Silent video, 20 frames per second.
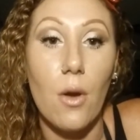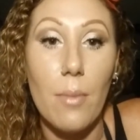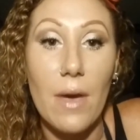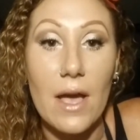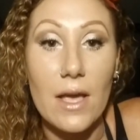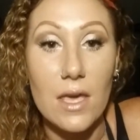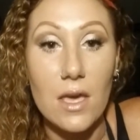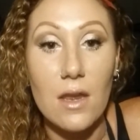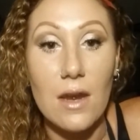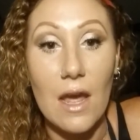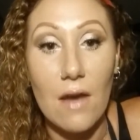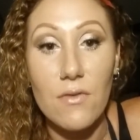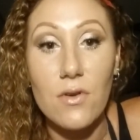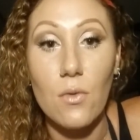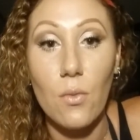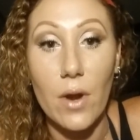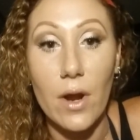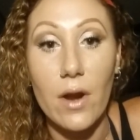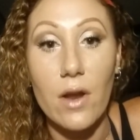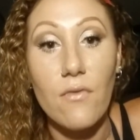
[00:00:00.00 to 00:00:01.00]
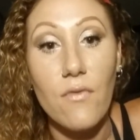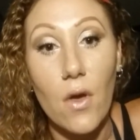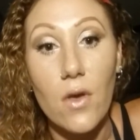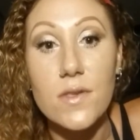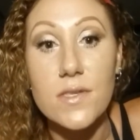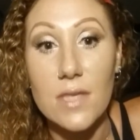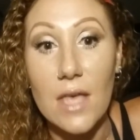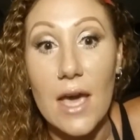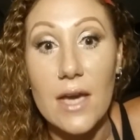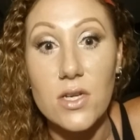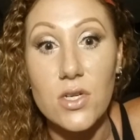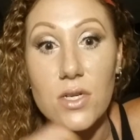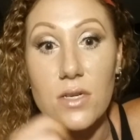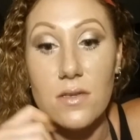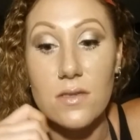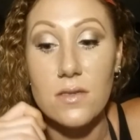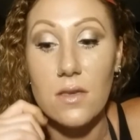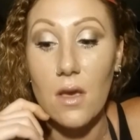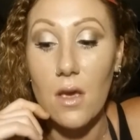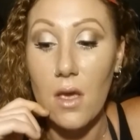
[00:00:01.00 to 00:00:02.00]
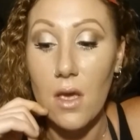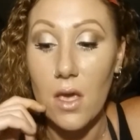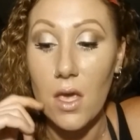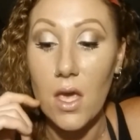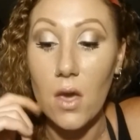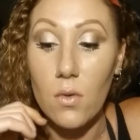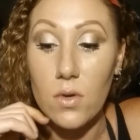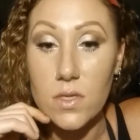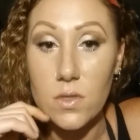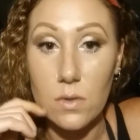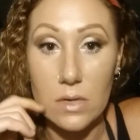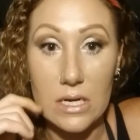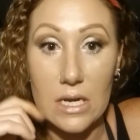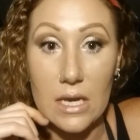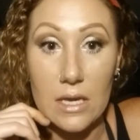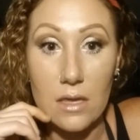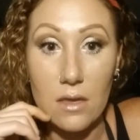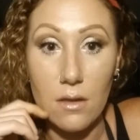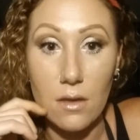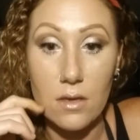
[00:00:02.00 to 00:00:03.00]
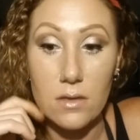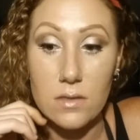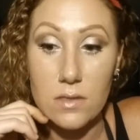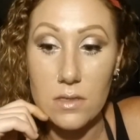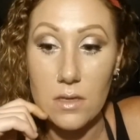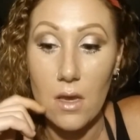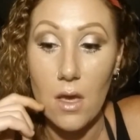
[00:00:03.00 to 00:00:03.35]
back in after wearing false lashes. It was ridiculous.